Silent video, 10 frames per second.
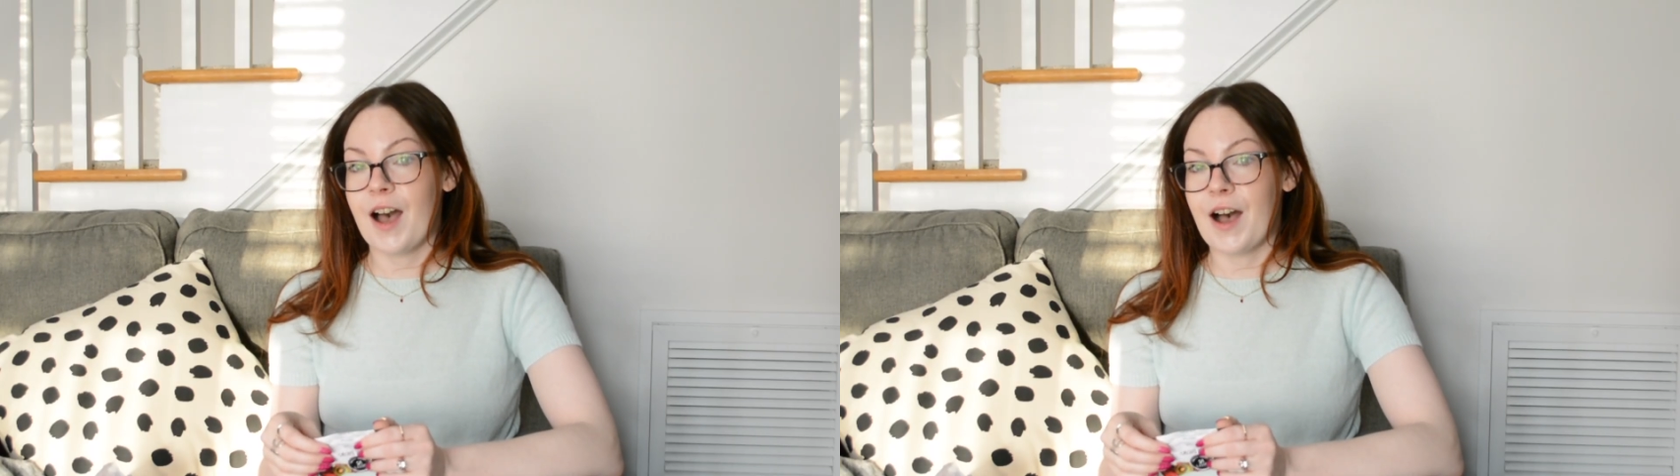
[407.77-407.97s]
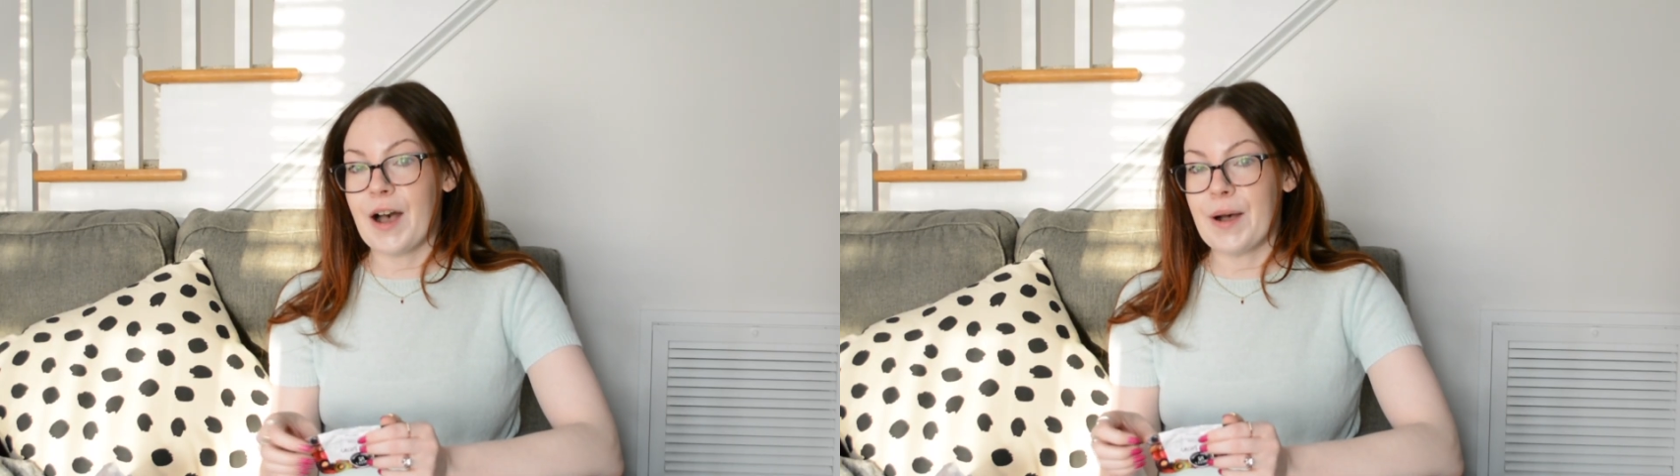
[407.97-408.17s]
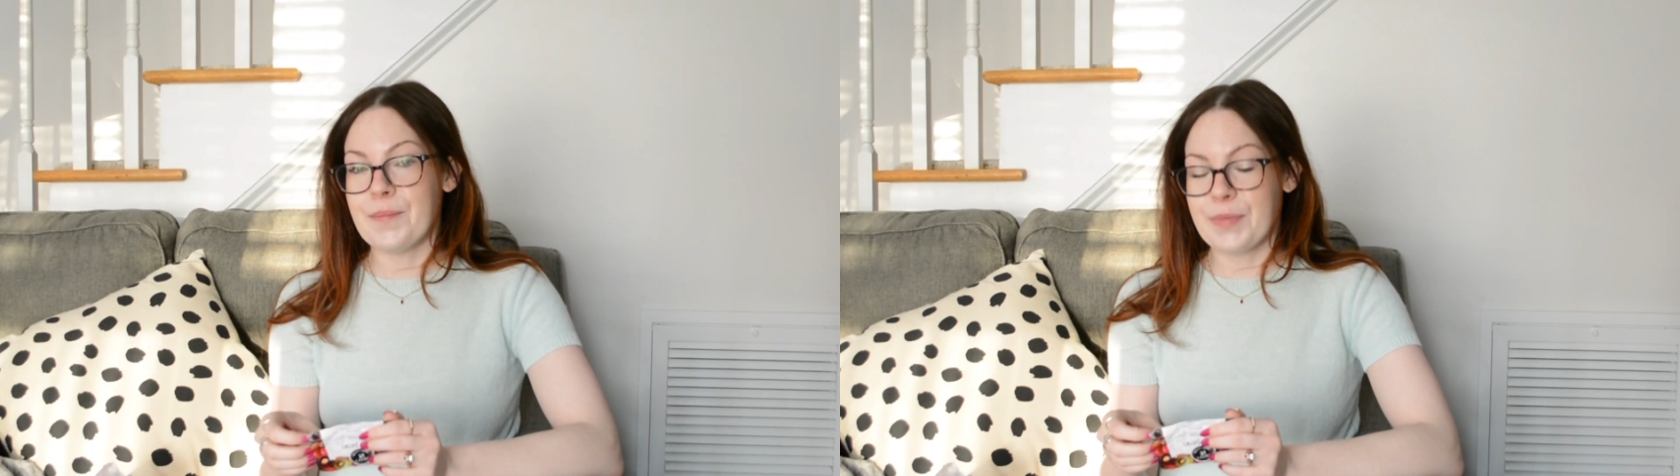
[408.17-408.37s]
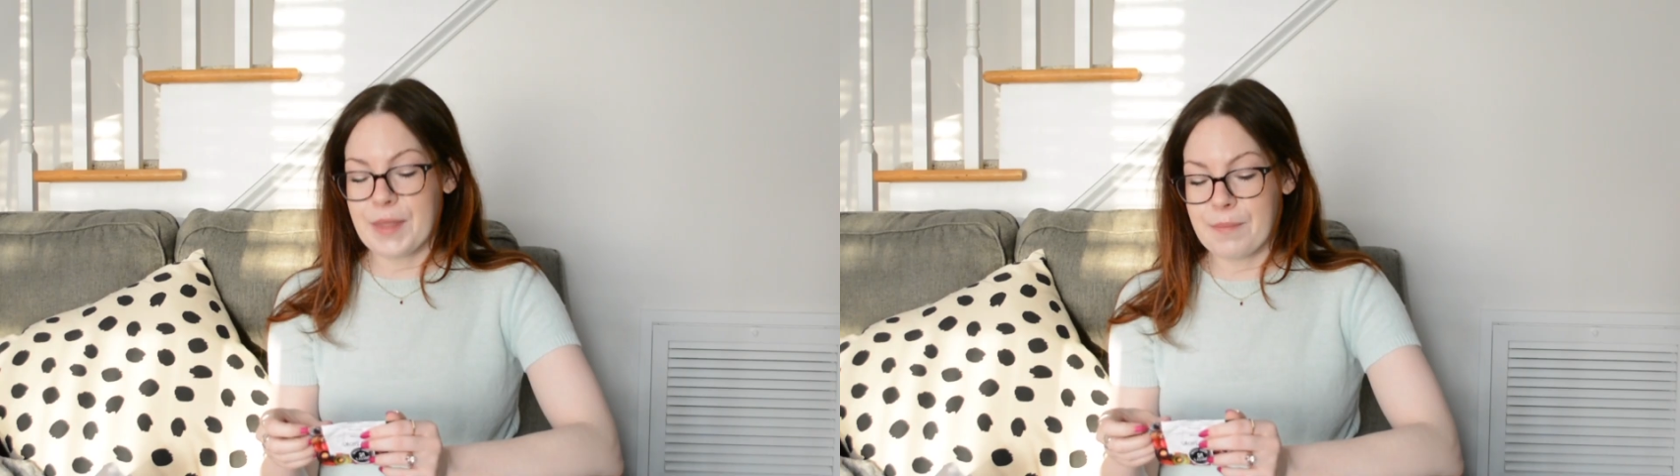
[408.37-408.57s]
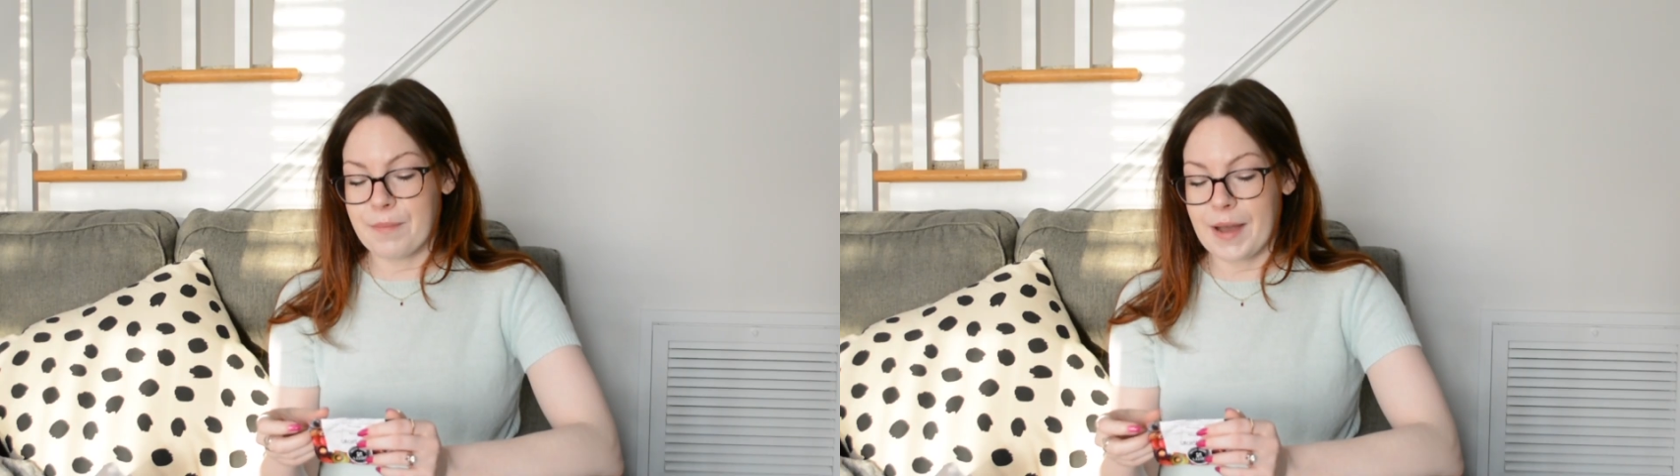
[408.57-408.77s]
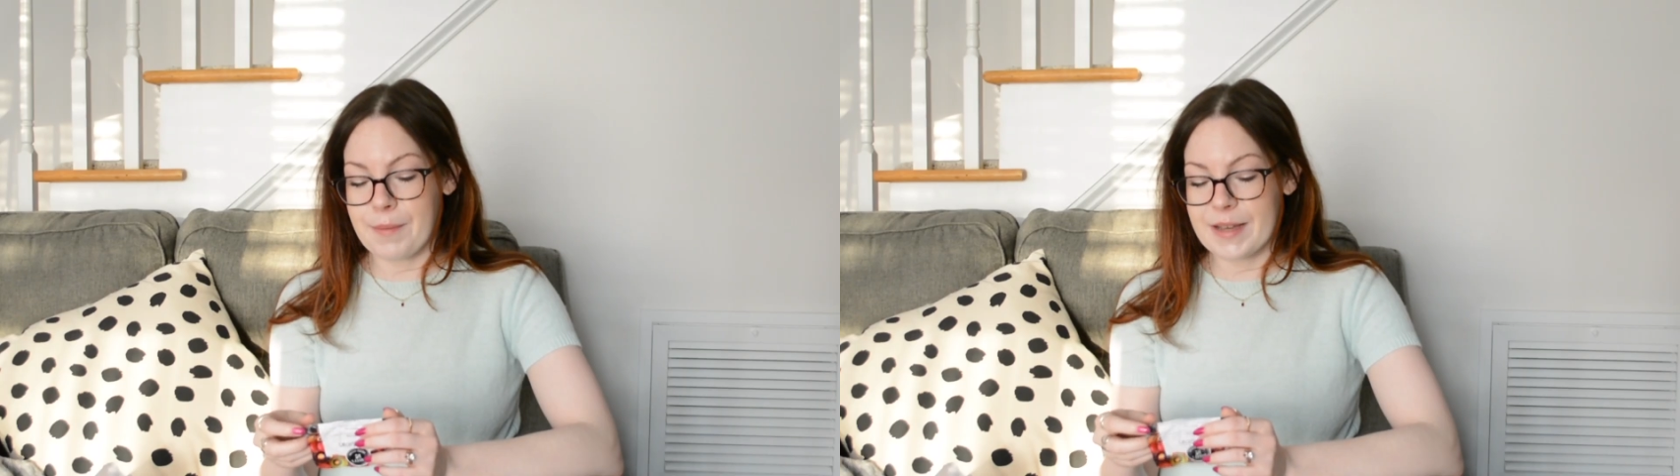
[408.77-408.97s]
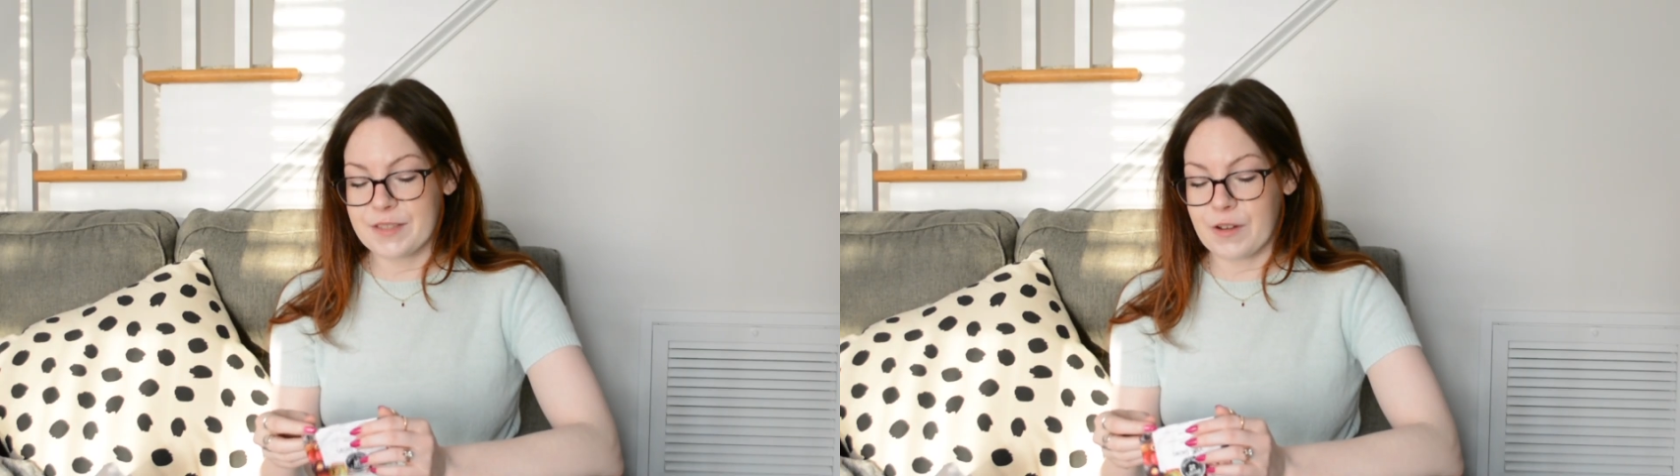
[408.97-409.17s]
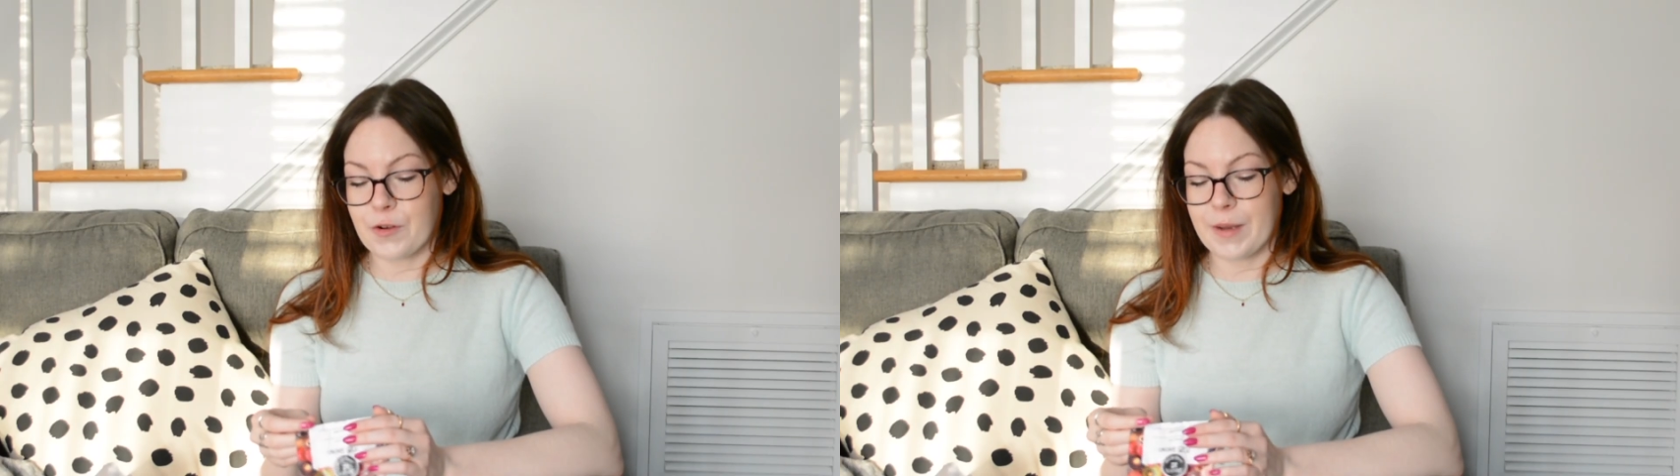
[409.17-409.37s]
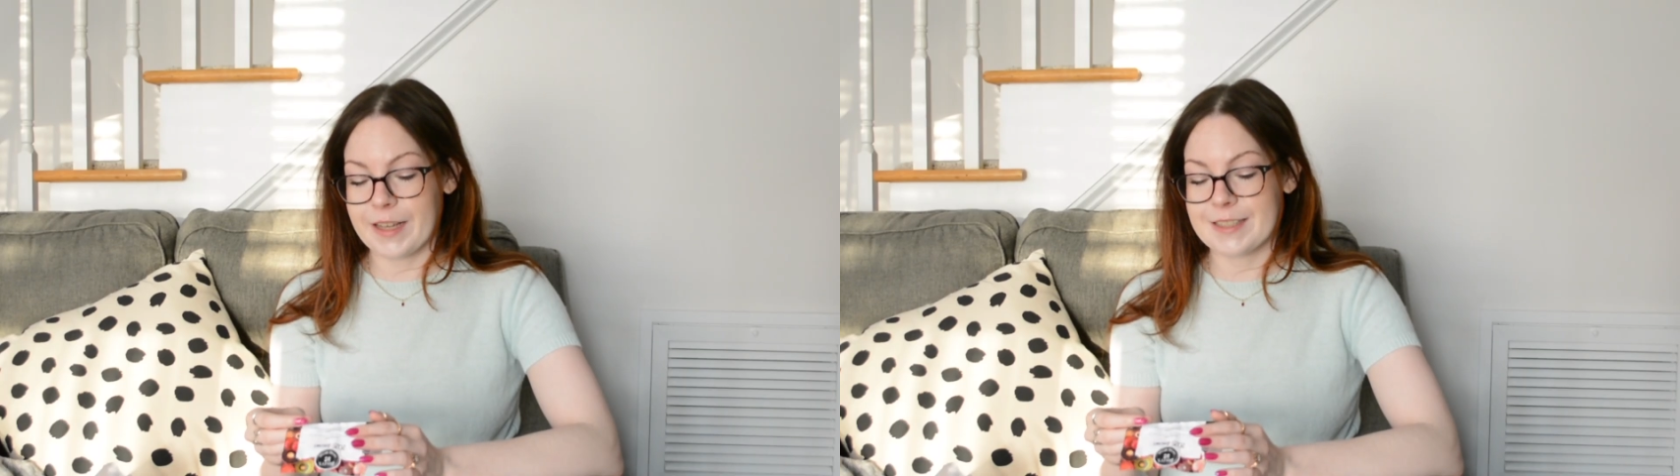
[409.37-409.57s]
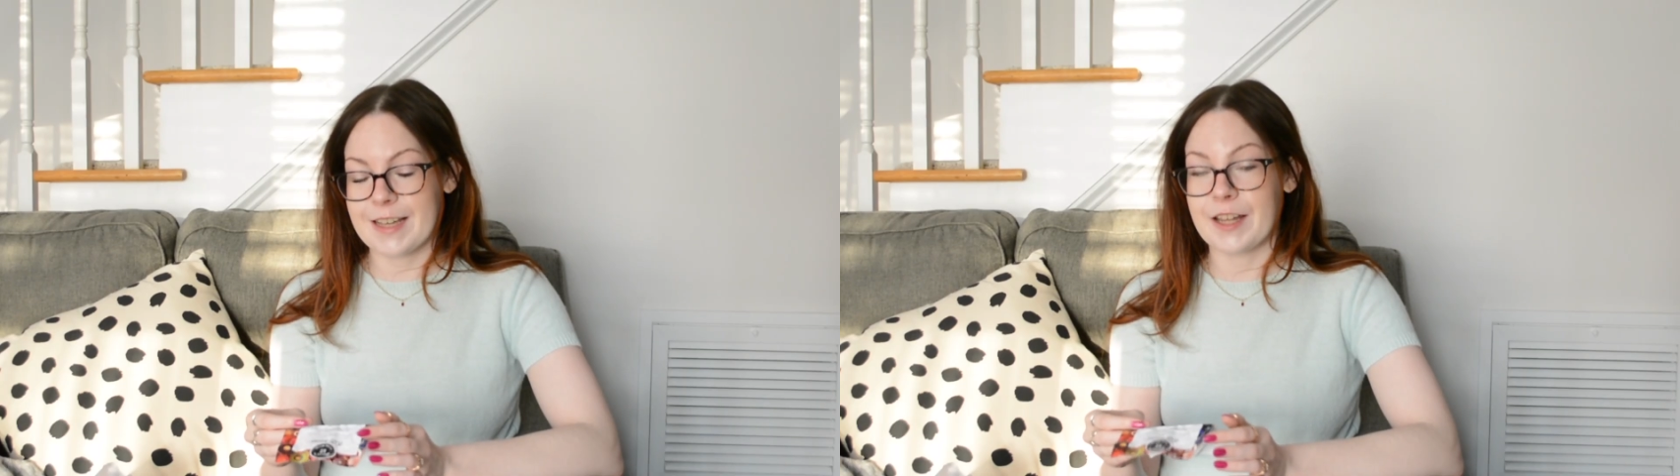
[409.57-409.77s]
my best friend
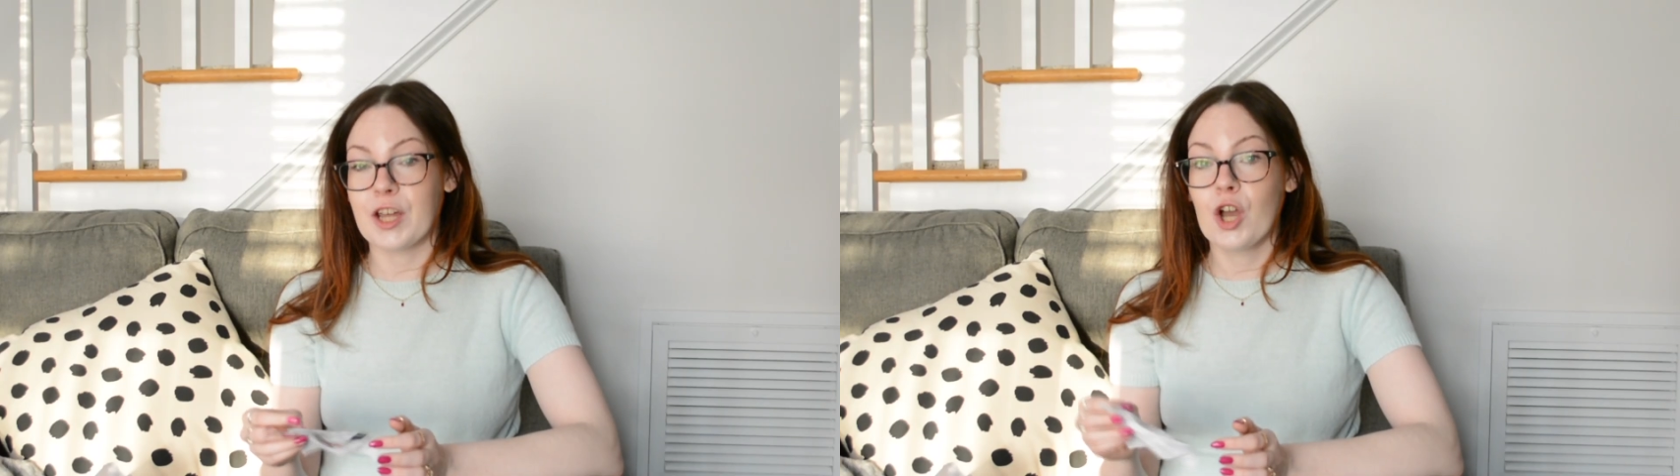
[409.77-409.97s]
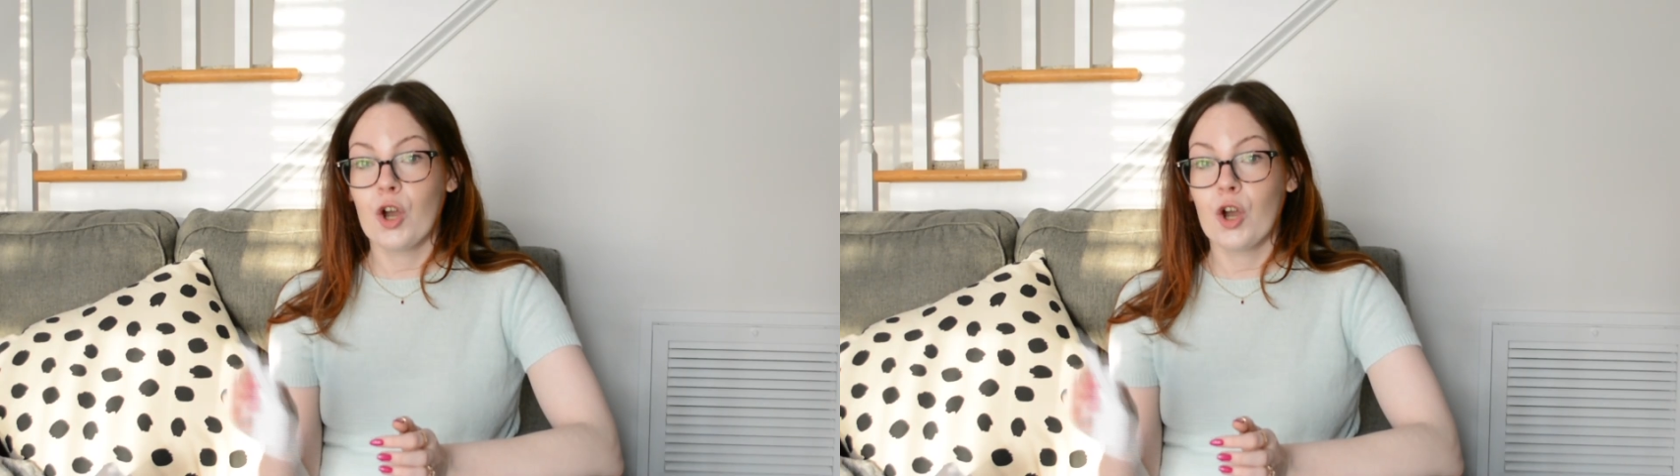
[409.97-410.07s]
Rebecca said,